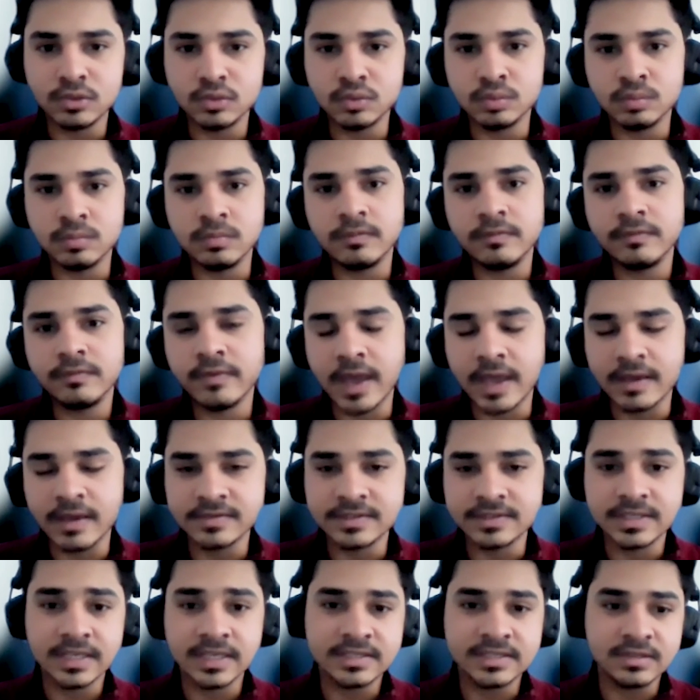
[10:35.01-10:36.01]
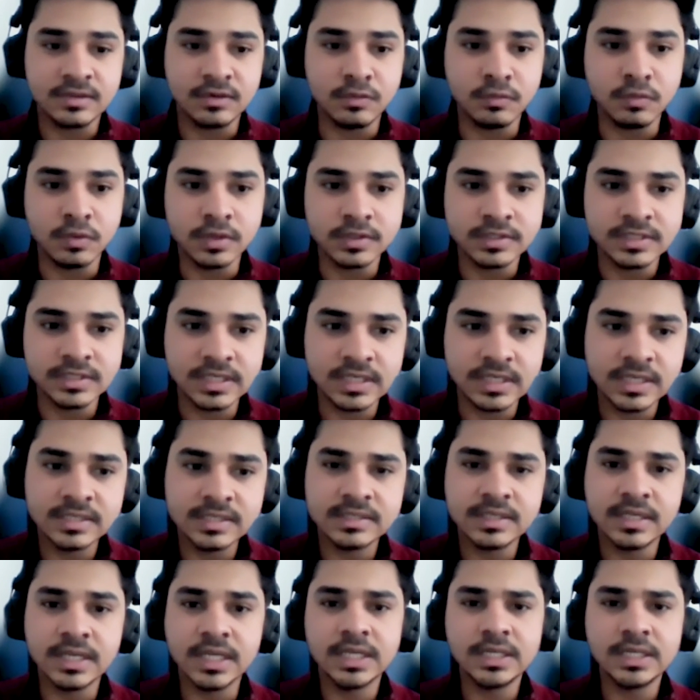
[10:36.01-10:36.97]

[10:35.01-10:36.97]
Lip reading: to 5 or 6 universities,